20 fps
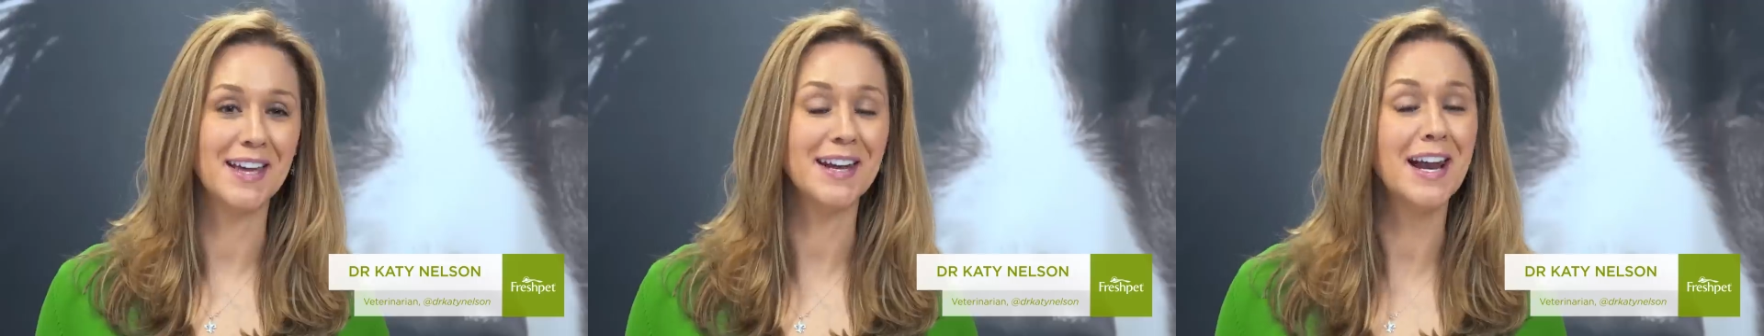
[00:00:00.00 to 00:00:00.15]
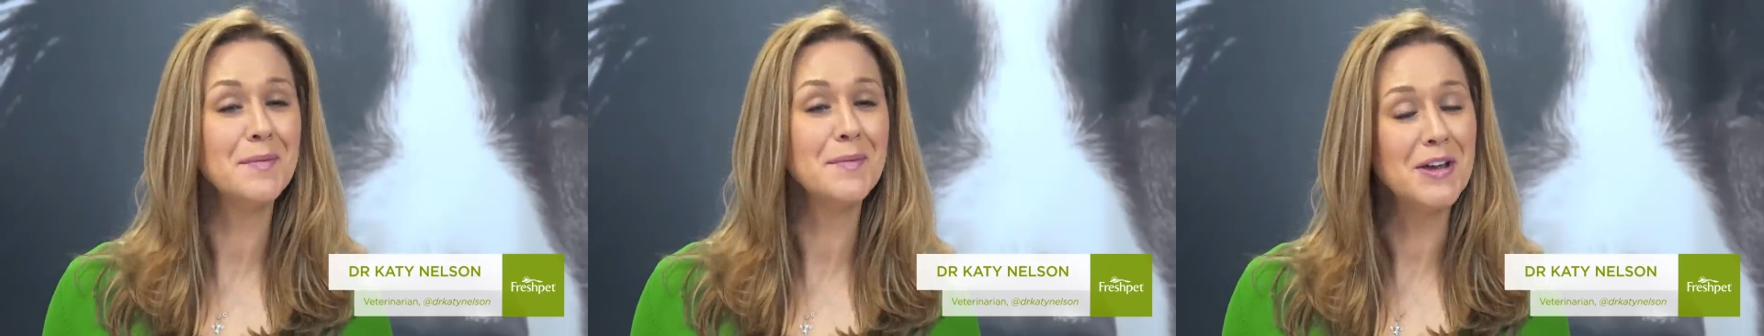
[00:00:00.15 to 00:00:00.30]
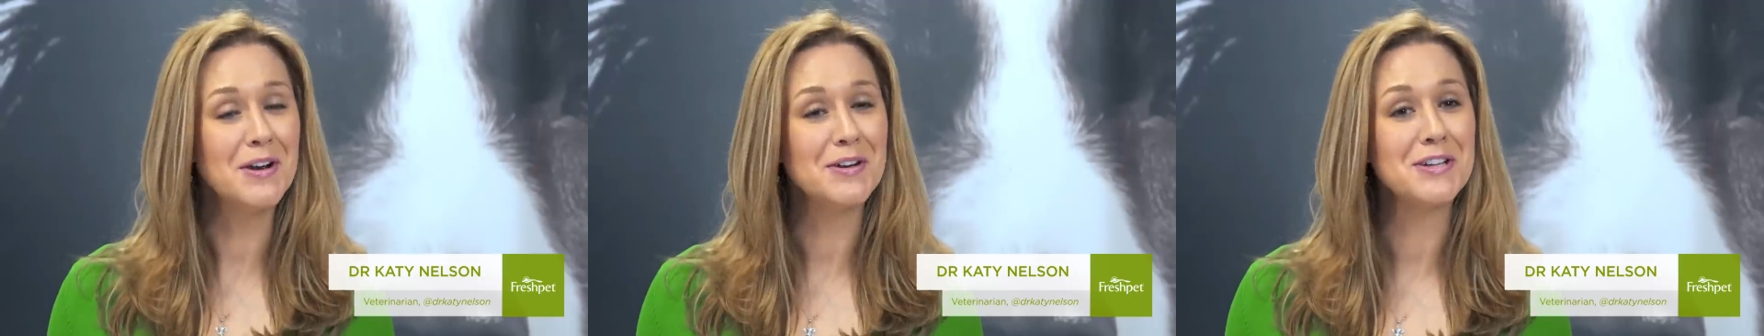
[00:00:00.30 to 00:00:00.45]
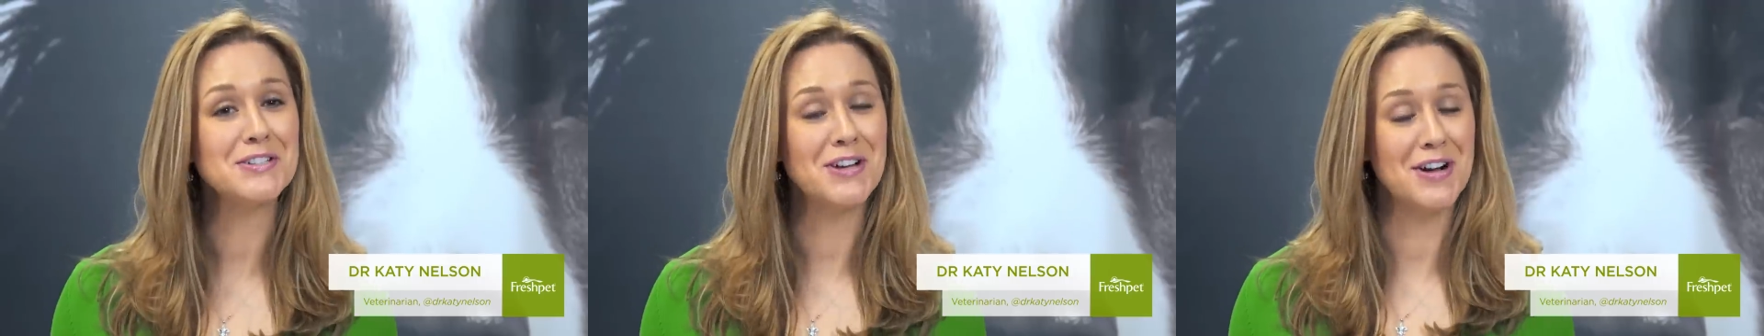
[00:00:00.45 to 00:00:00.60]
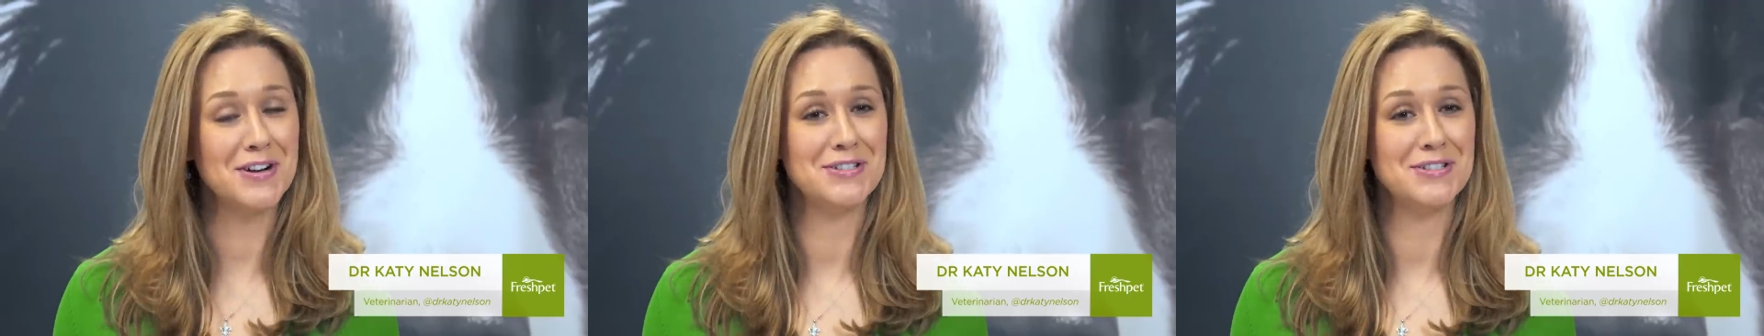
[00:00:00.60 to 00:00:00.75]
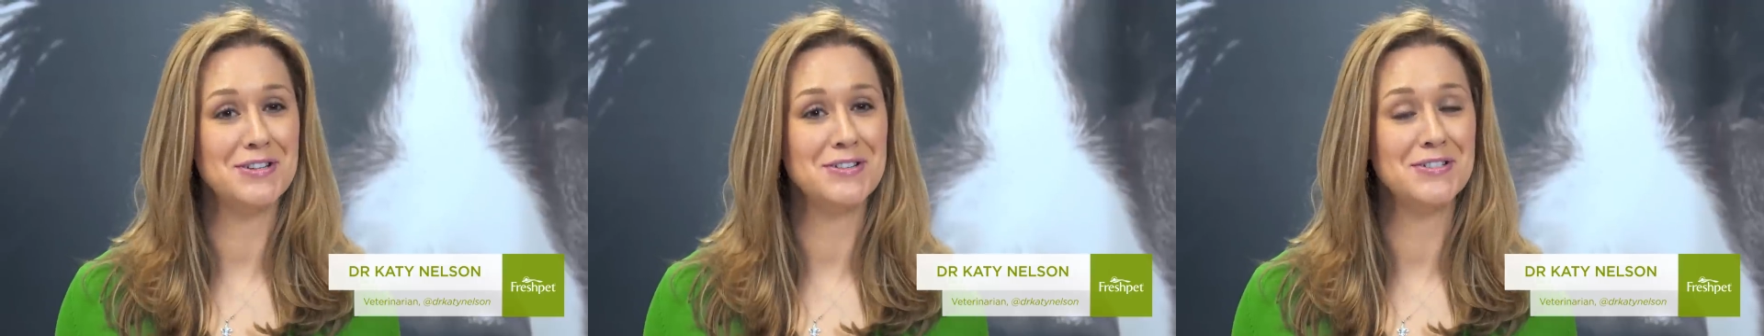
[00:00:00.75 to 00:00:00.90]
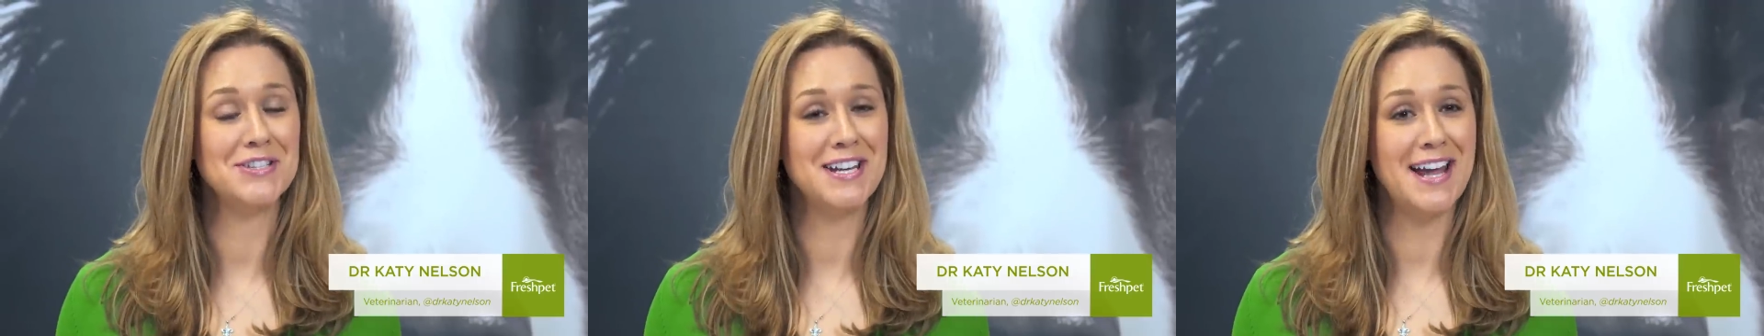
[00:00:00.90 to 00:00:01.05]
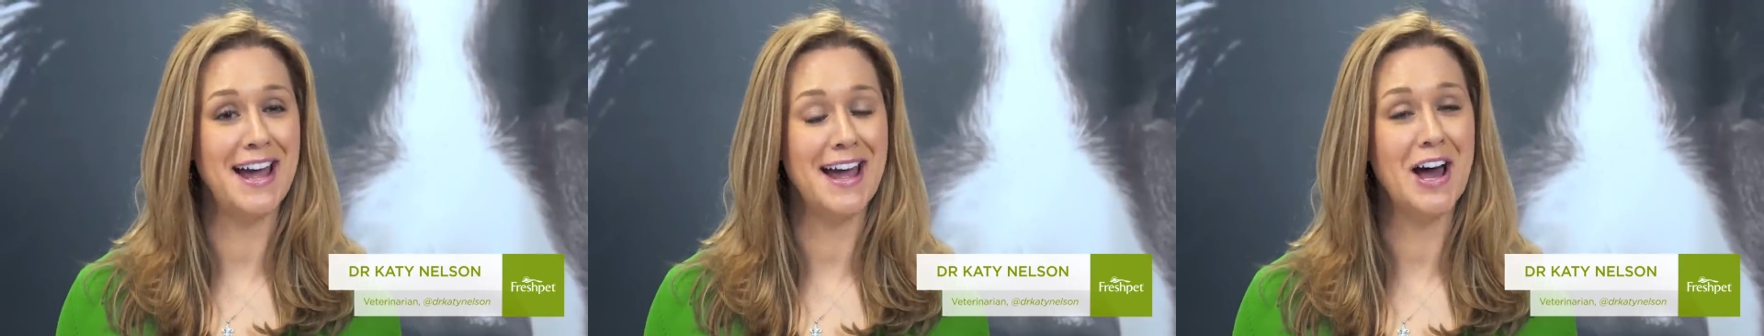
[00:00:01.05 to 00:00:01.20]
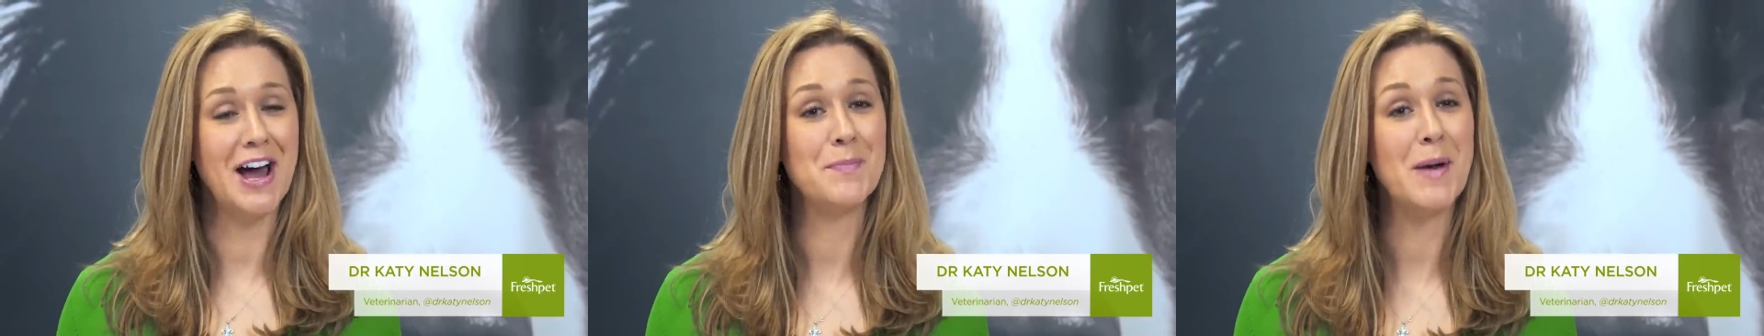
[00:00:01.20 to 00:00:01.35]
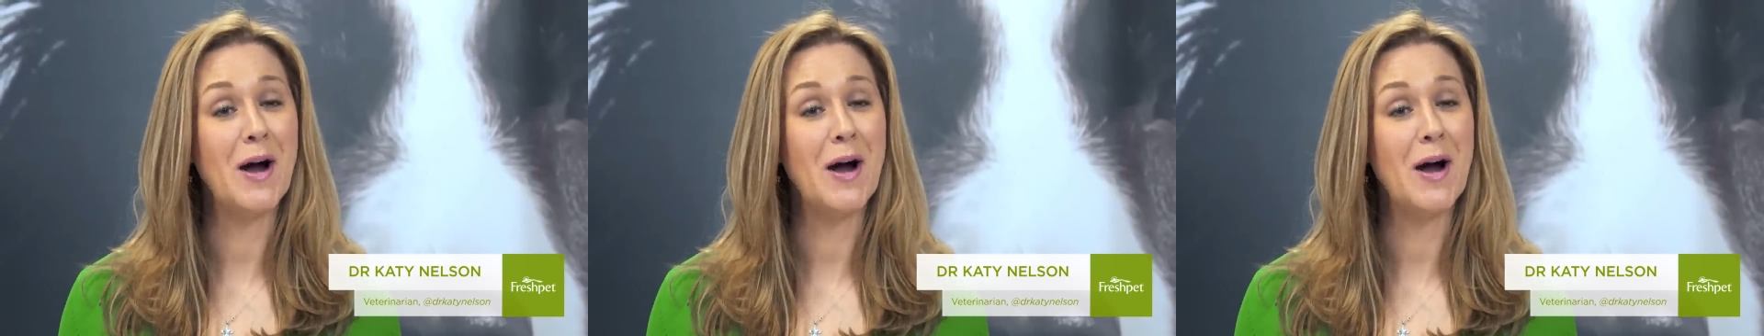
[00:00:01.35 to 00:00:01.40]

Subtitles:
and I'm here to talk to you today